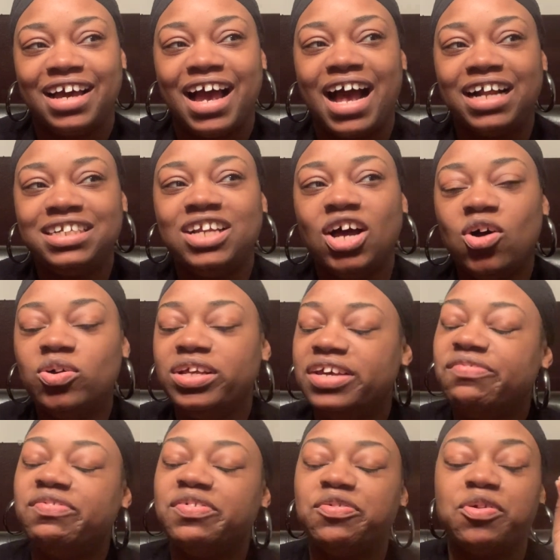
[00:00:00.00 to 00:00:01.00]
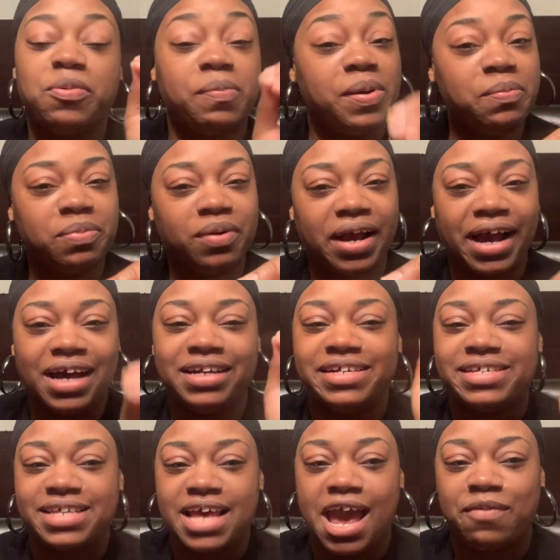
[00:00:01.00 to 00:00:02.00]
I don't even remember how
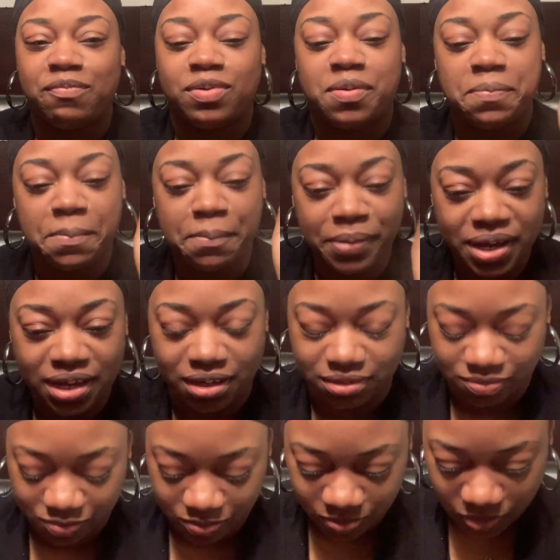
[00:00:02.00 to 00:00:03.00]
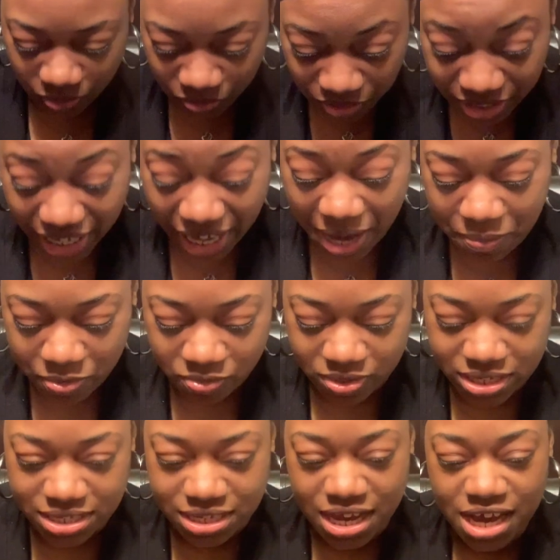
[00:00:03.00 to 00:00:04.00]
this happened, but what happened
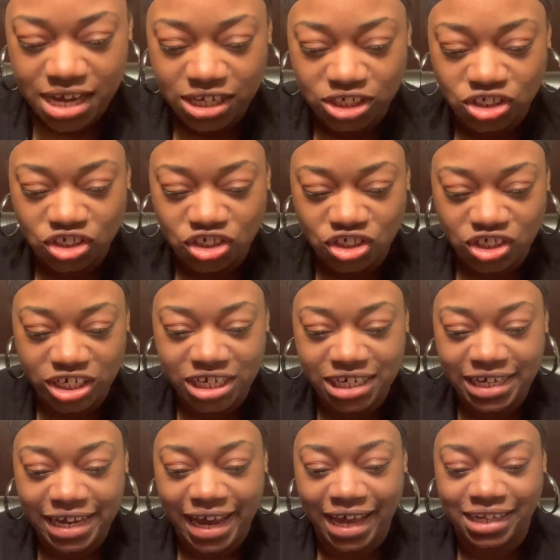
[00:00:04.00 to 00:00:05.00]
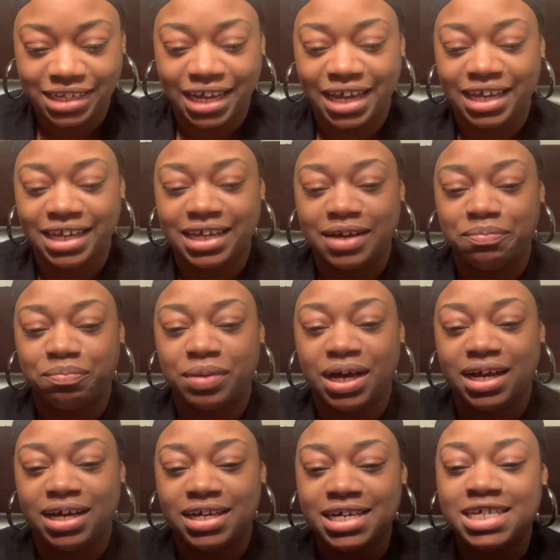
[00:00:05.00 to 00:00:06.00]
was, she had like,
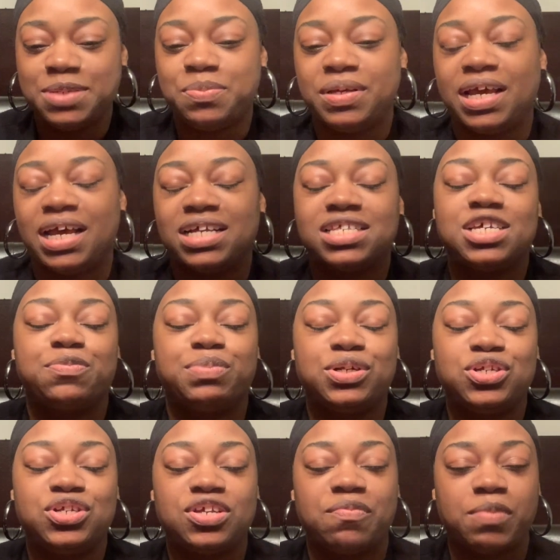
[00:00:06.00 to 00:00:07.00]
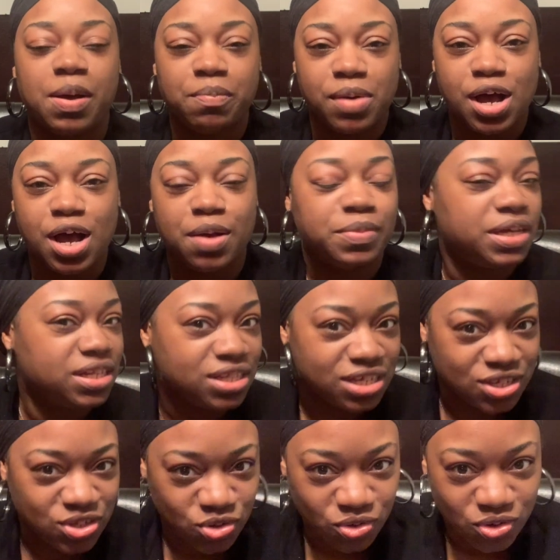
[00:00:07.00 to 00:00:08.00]
my husband had took pictures of my mom and this
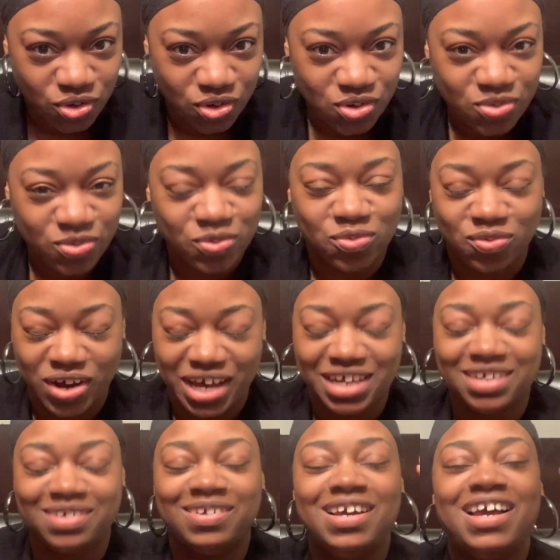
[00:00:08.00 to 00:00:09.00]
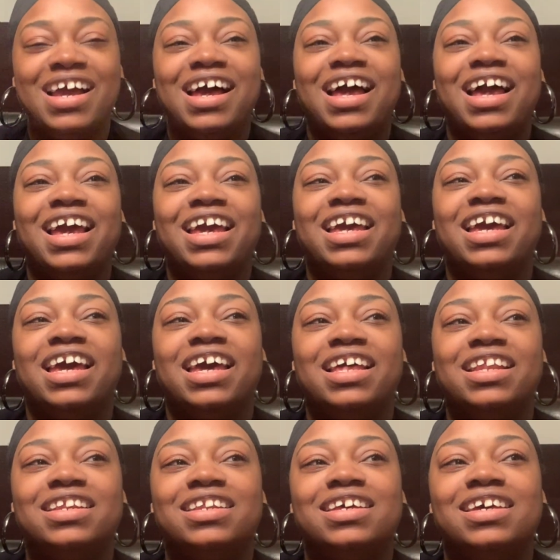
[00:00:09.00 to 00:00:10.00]
girl, right?
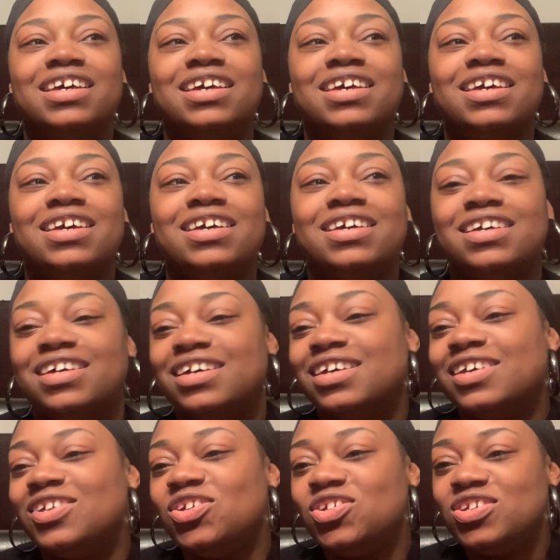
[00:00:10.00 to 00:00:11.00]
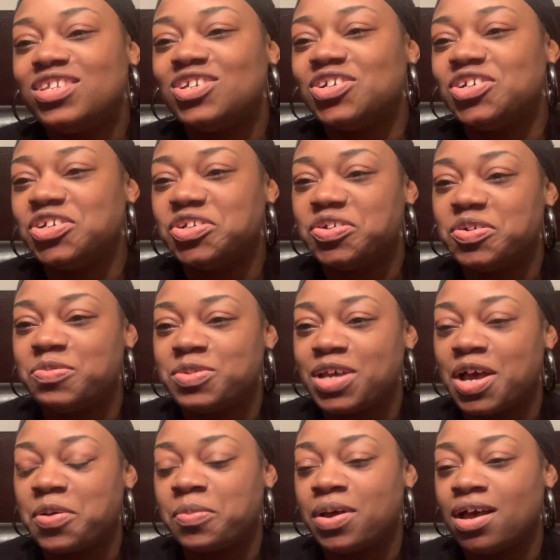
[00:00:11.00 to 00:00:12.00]
And you still don't know what I'm
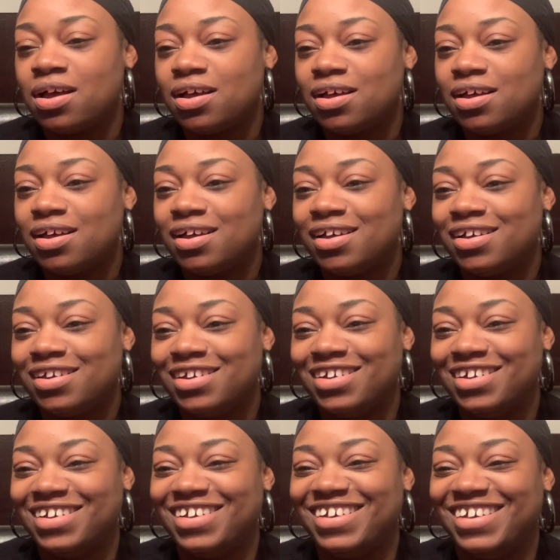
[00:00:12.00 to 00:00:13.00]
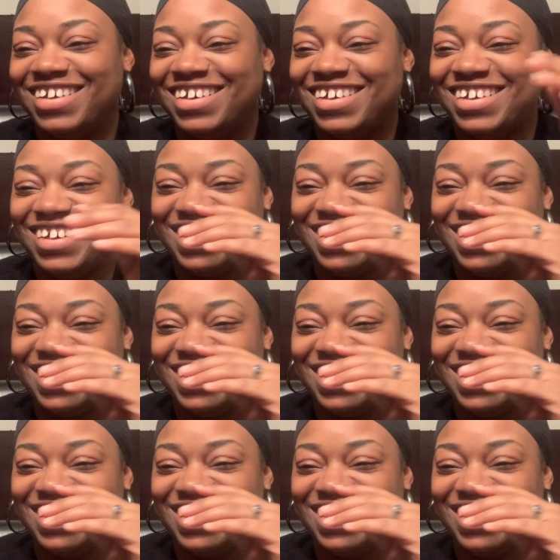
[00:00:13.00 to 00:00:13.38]
talking about?